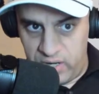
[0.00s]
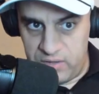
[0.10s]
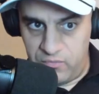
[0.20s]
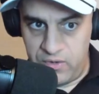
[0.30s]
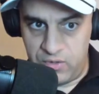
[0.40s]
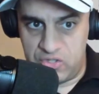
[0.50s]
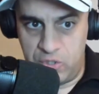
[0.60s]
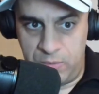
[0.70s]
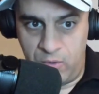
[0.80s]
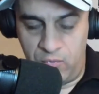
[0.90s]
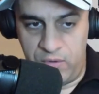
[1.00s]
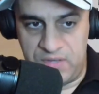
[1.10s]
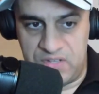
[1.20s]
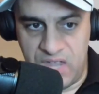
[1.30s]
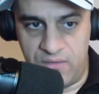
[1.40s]
to trot on the field in Super Bowl
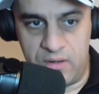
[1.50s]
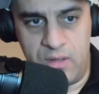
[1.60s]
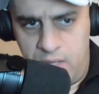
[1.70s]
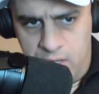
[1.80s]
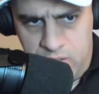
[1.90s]
57.